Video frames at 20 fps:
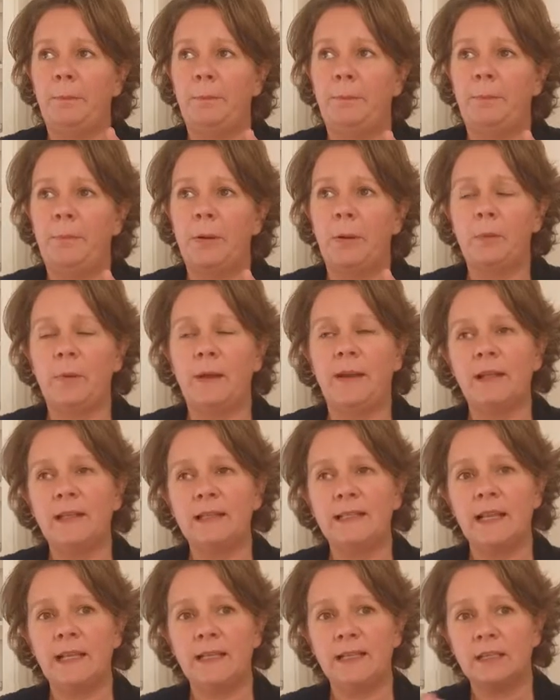But when
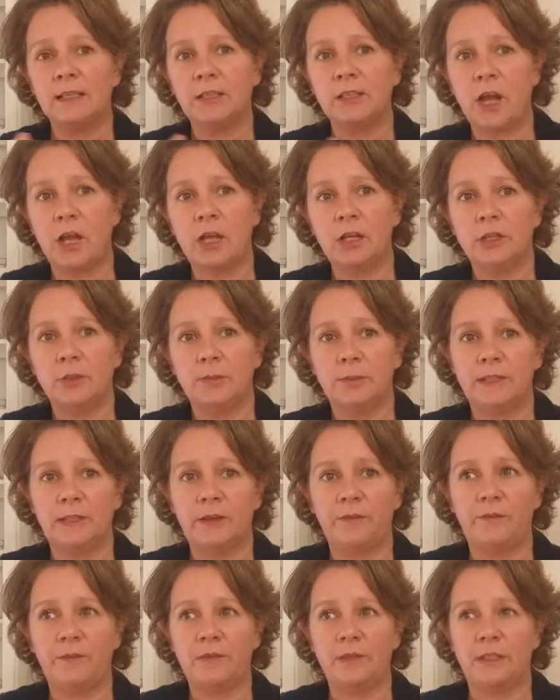I tend to go to a
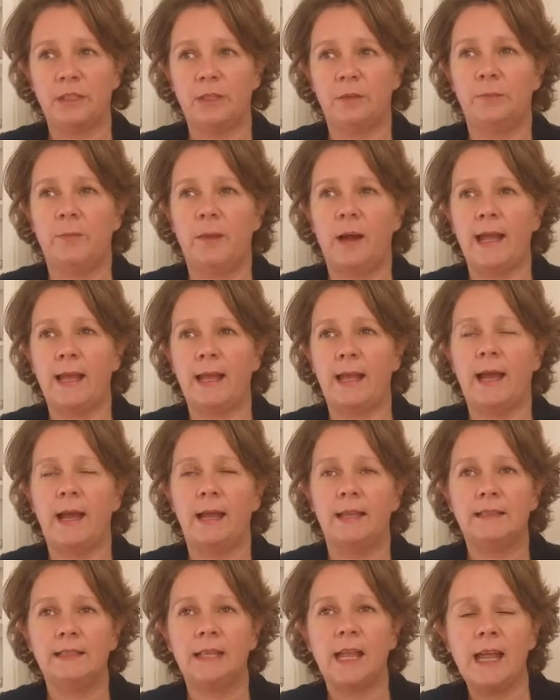different supermarket,
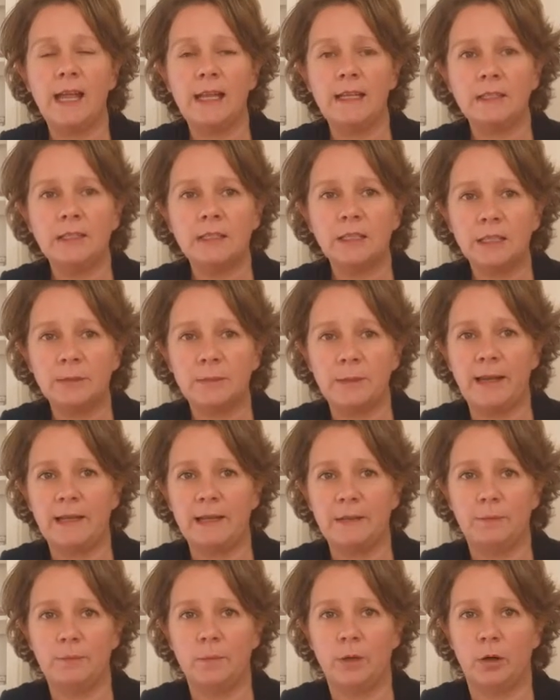I, I tend to
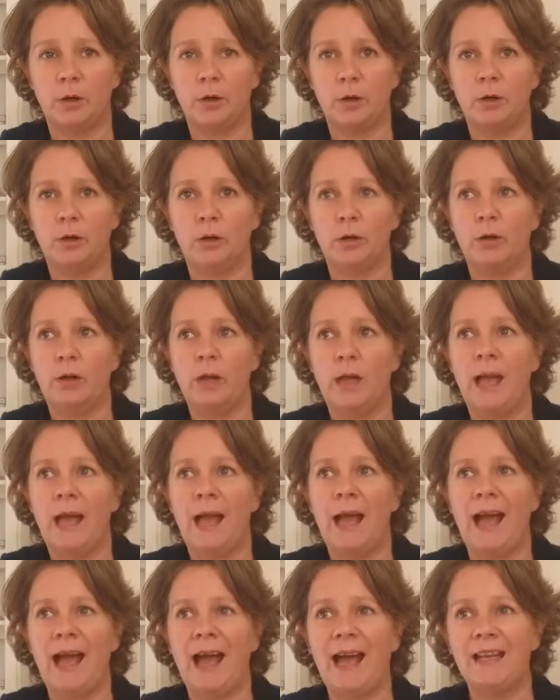spend more
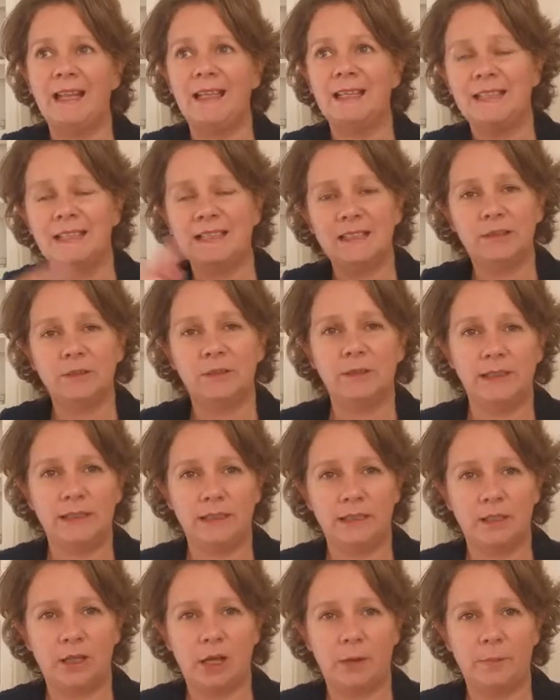and I still
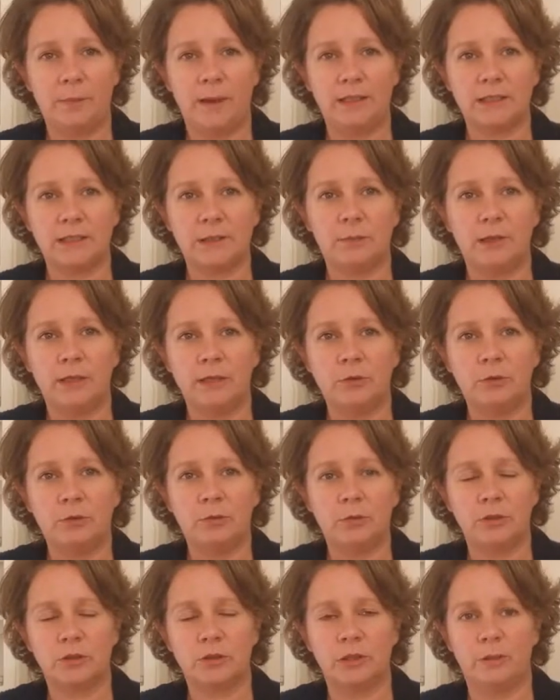need to go back to my
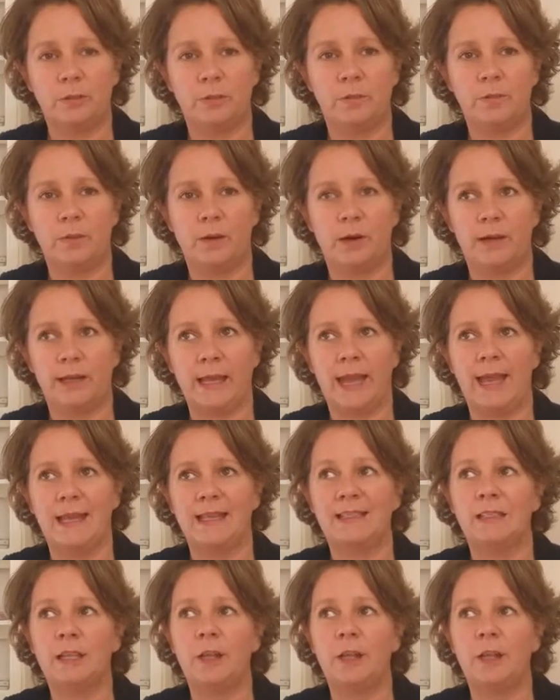normal supermarket.